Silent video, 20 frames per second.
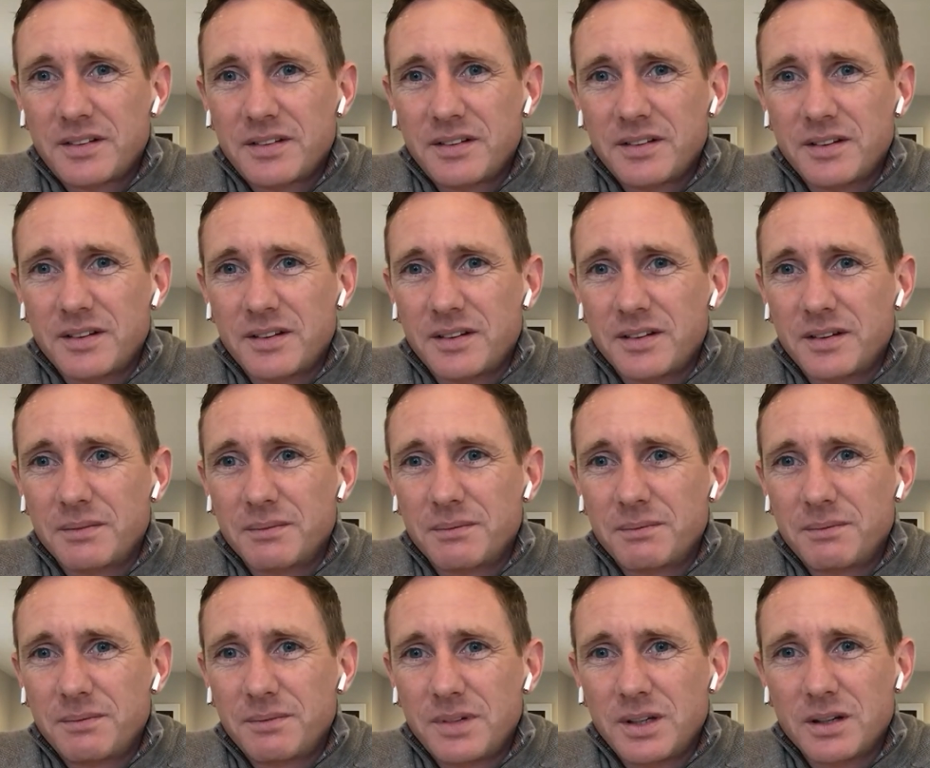You
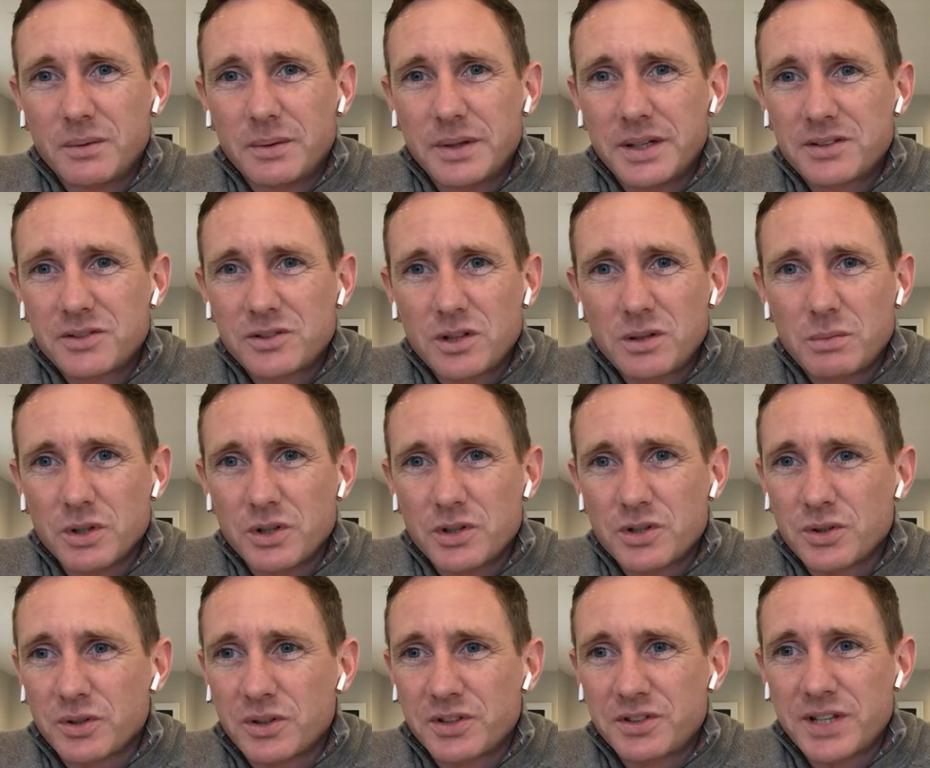know, we had so much
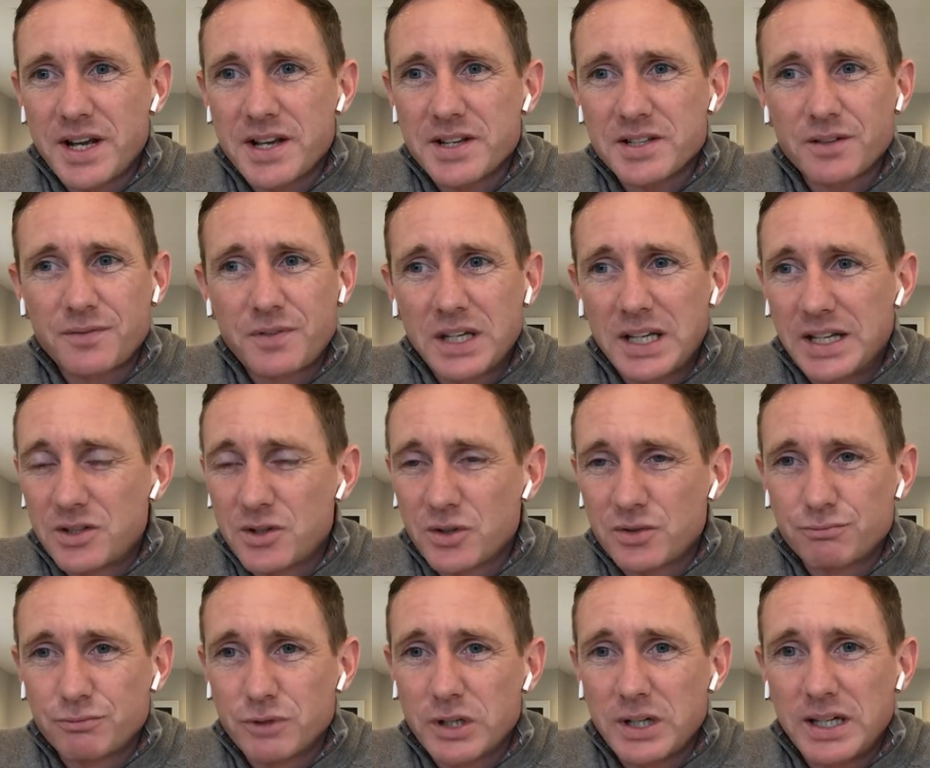success. I think it
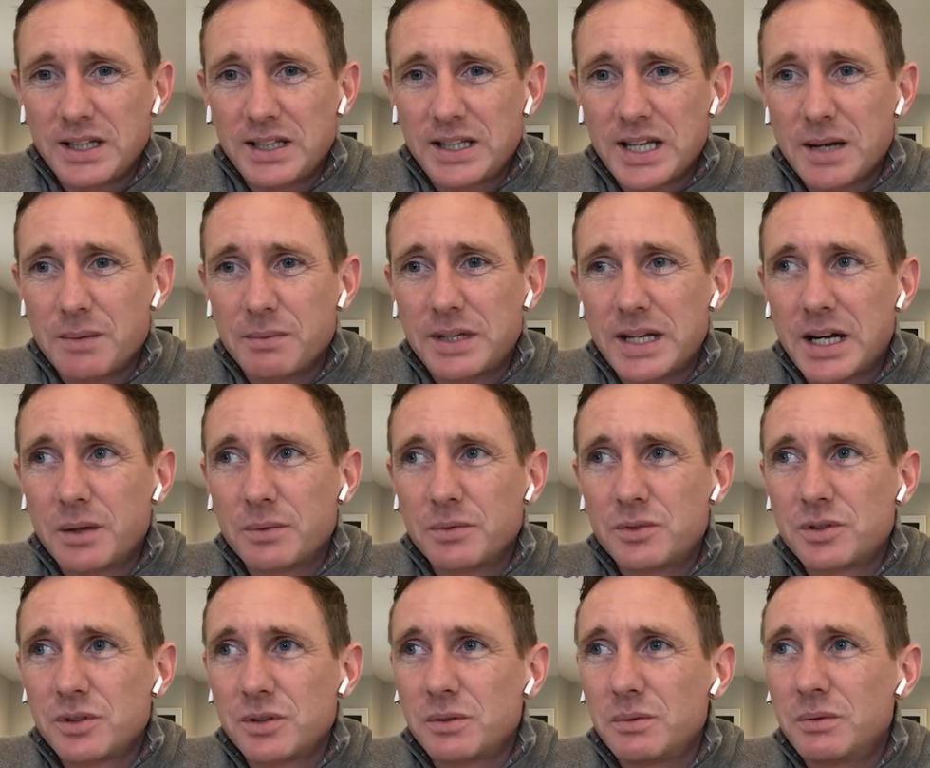just really came down
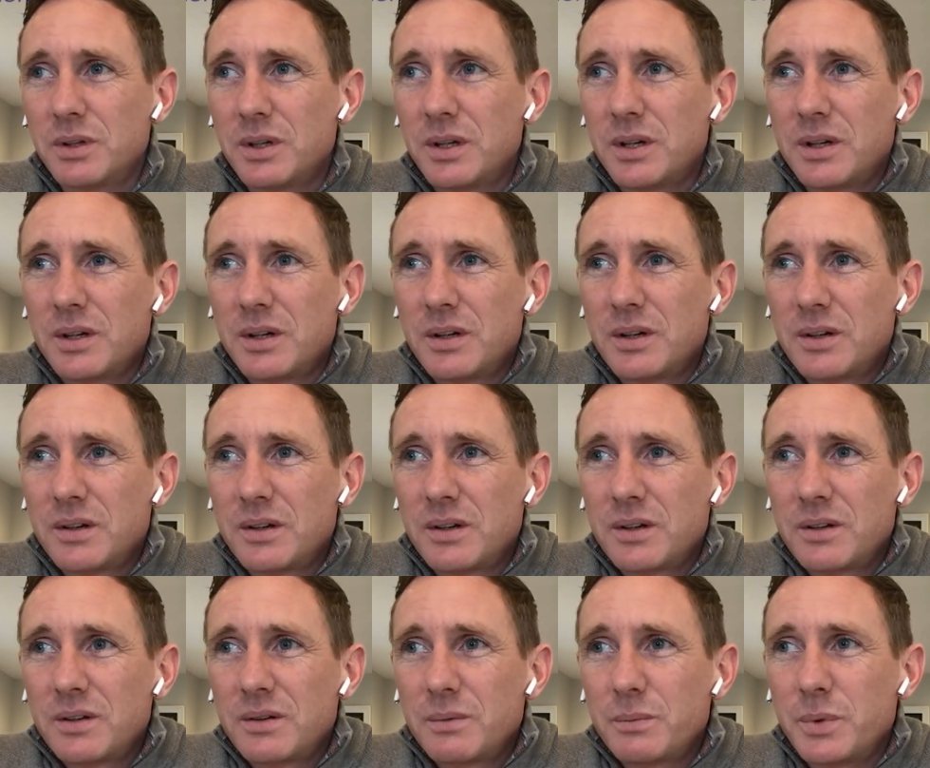to,
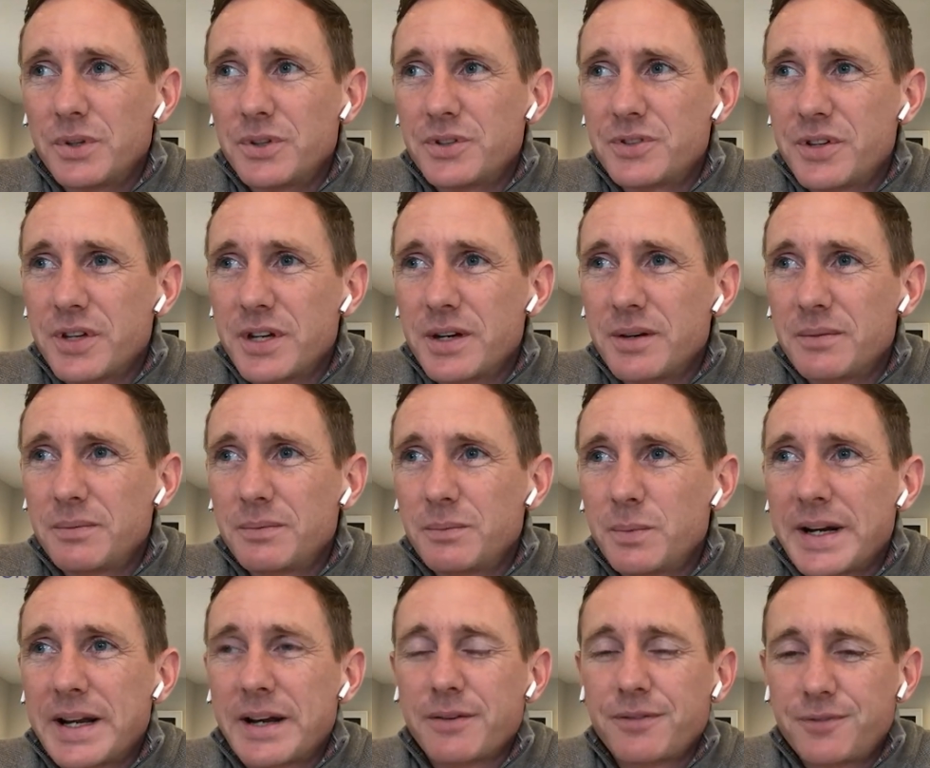was that
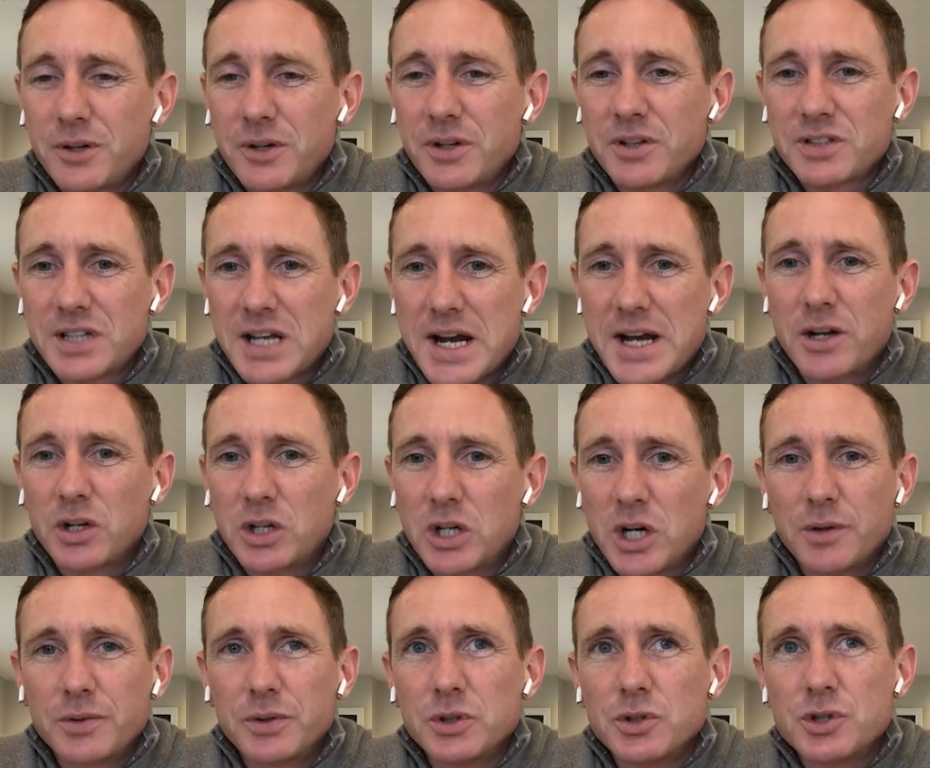when I first kind of
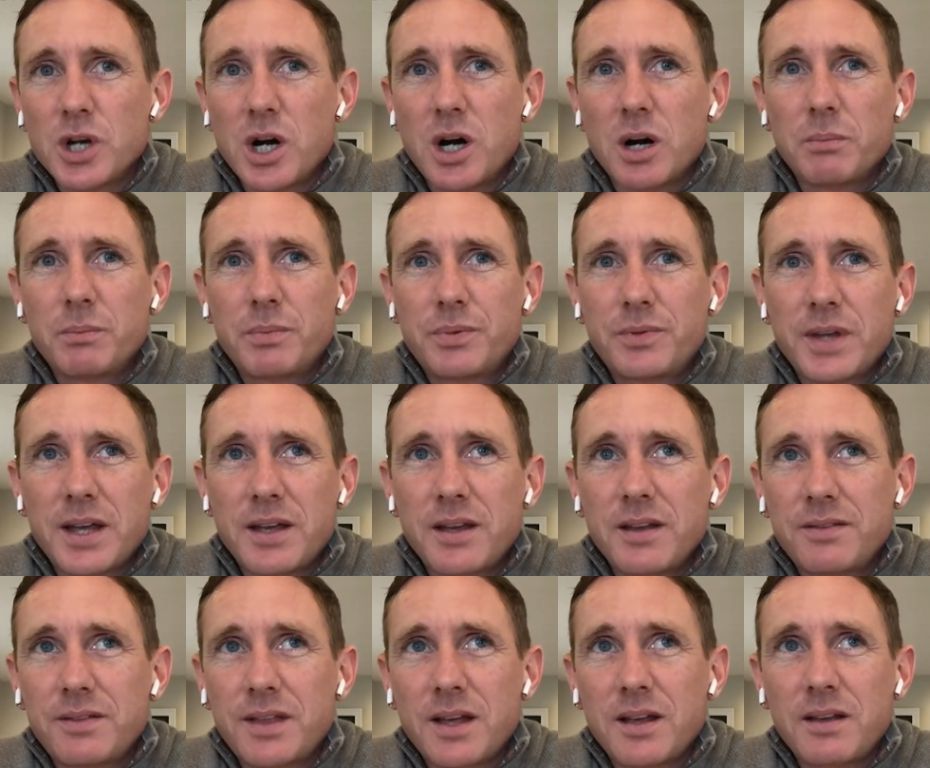got the job,
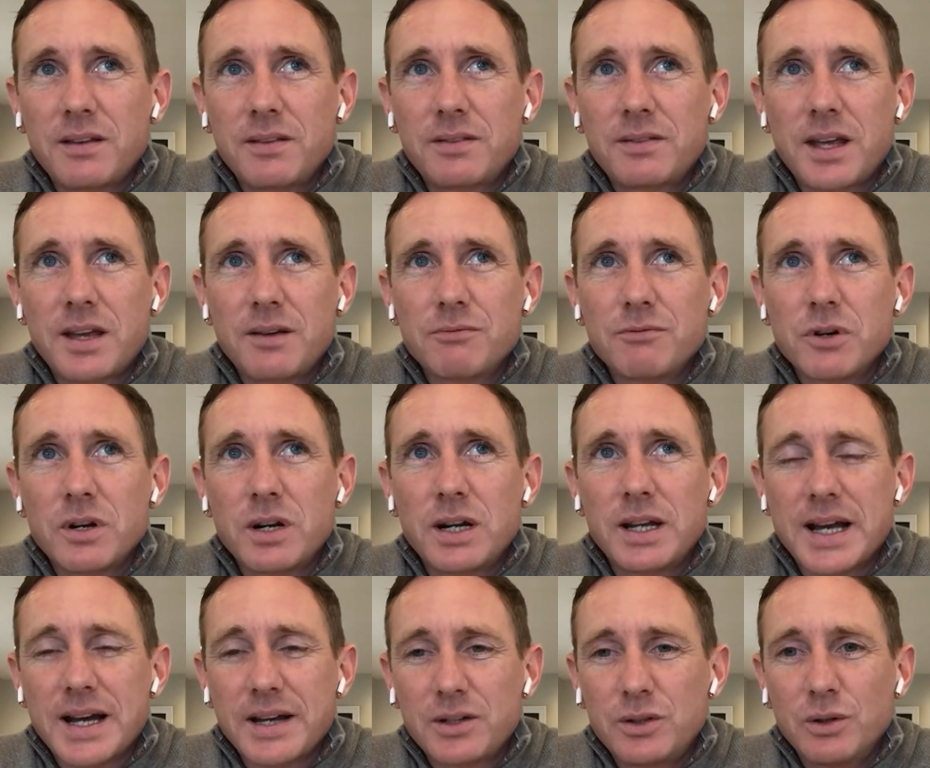they really
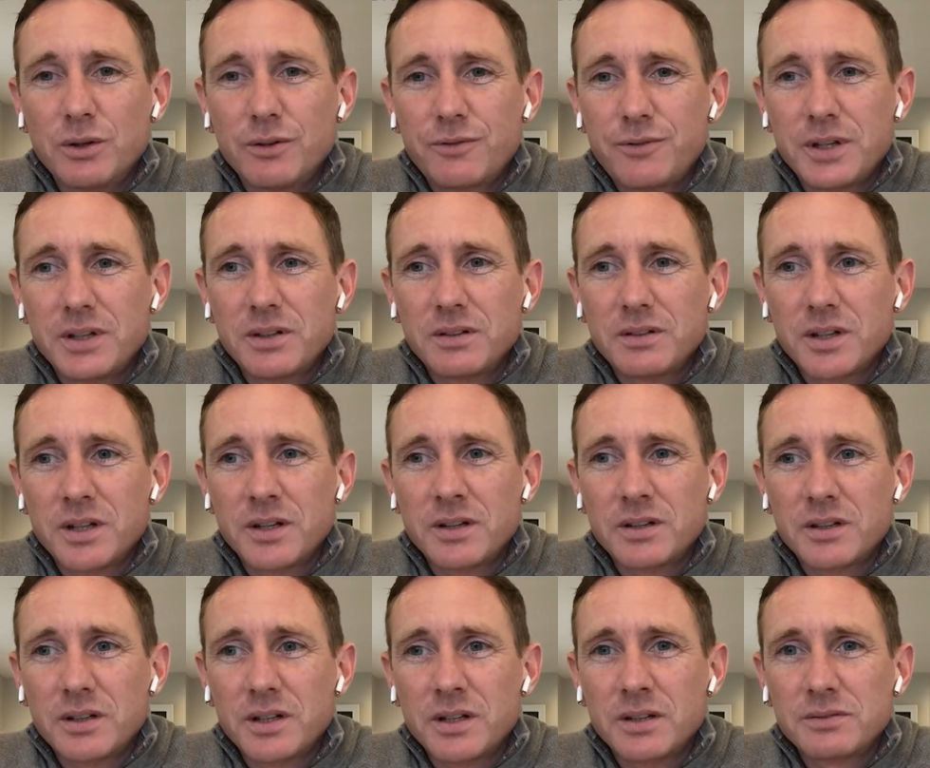had nothing
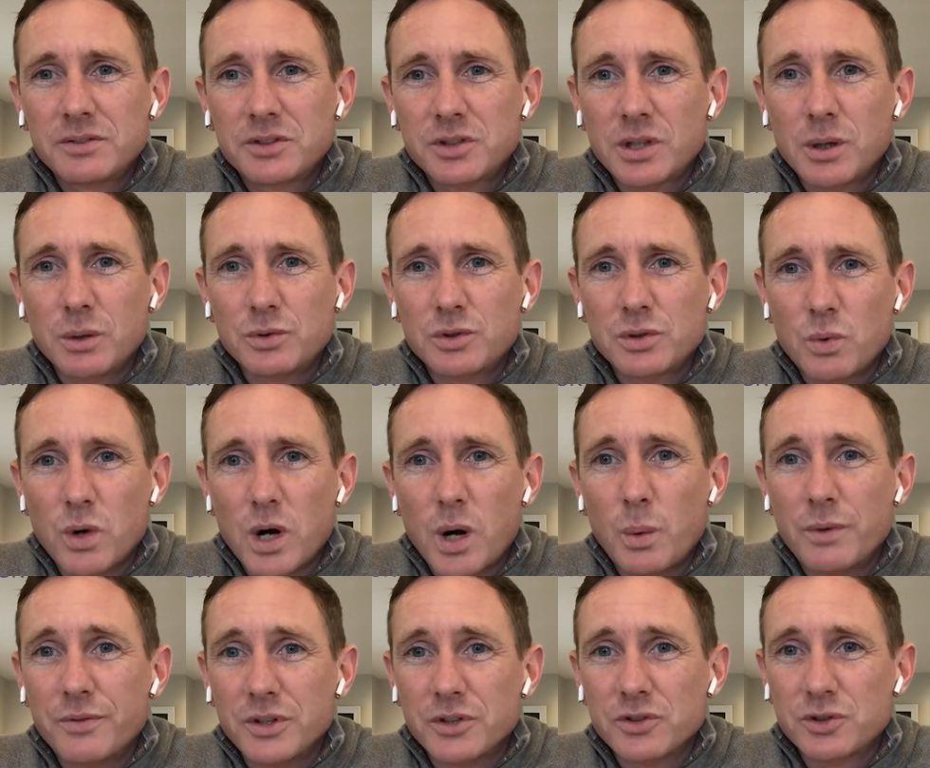to go to war
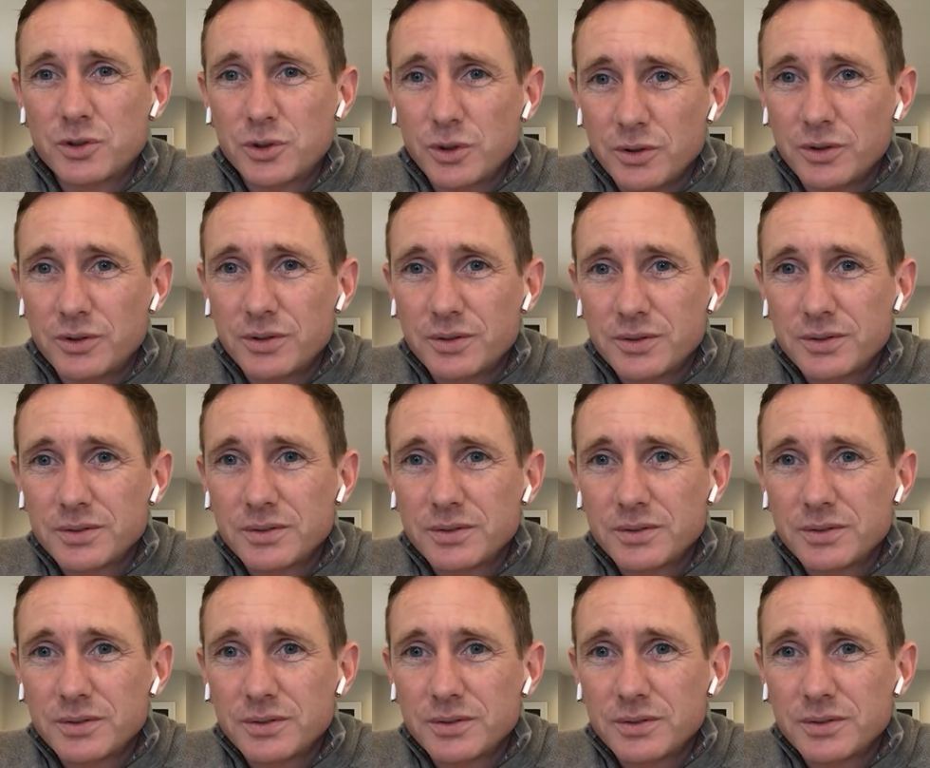with at stud.